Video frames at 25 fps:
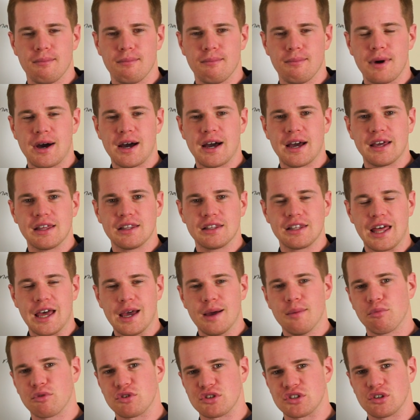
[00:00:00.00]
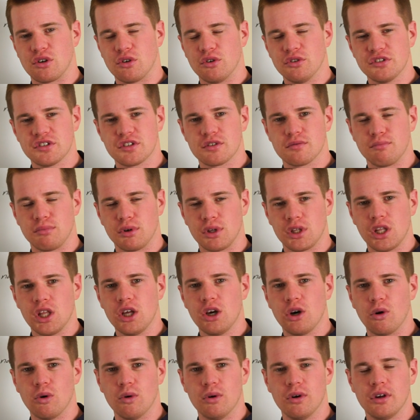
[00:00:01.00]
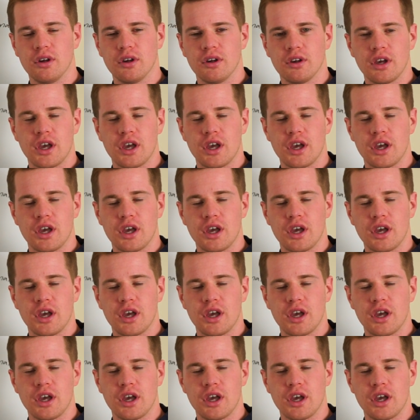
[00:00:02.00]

my lab results below,